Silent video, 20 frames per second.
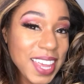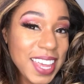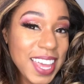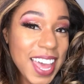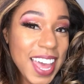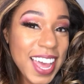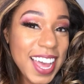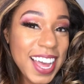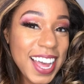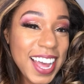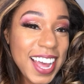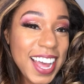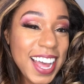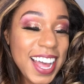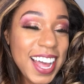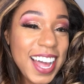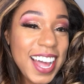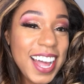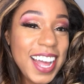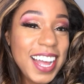
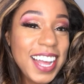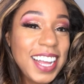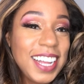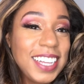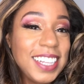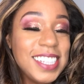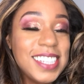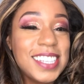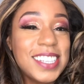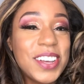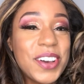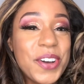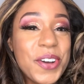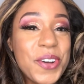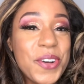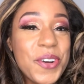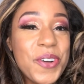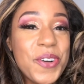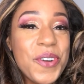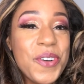Yeah.
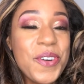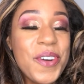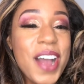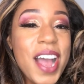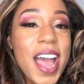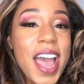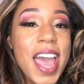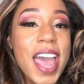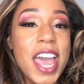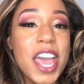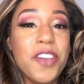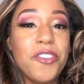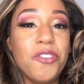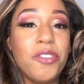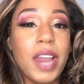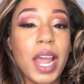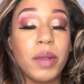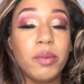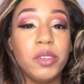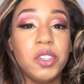So if
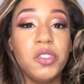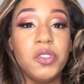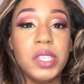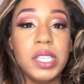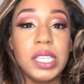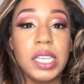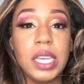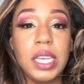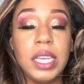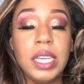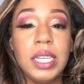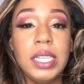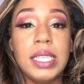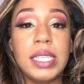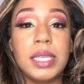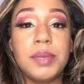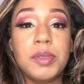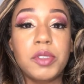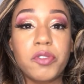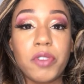you like what you see,
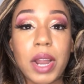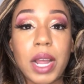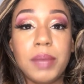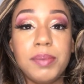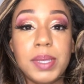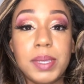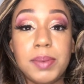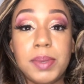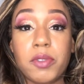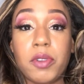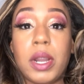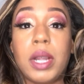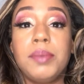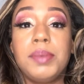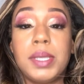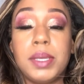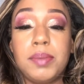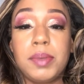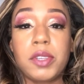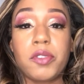subscribe. If
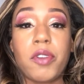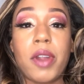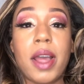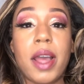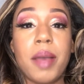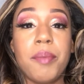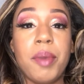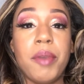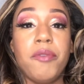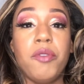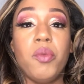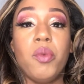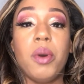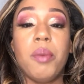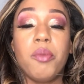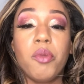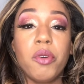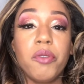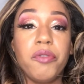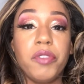you
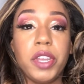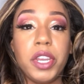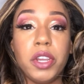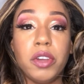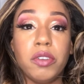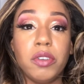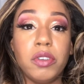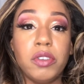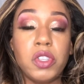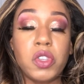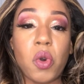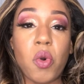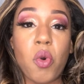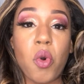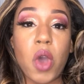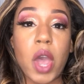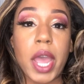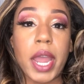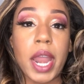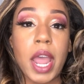want more videos
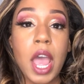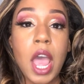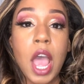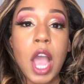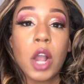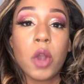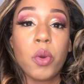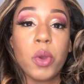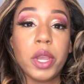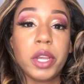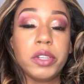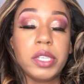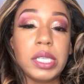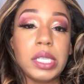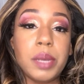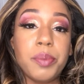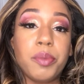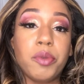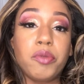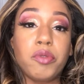on quick,
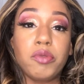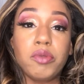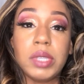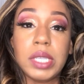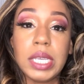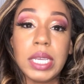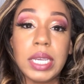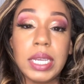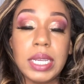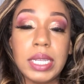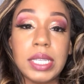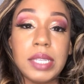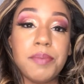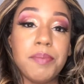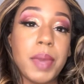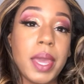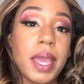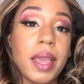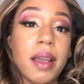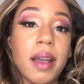simple routines,
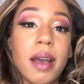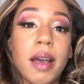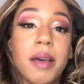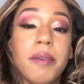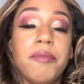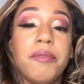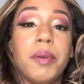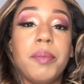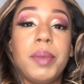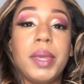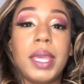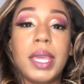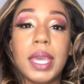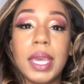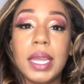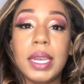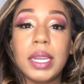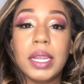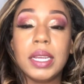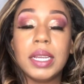makeup for
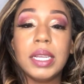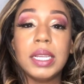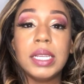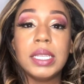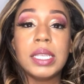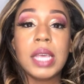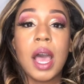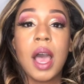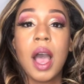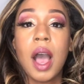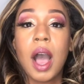beginners,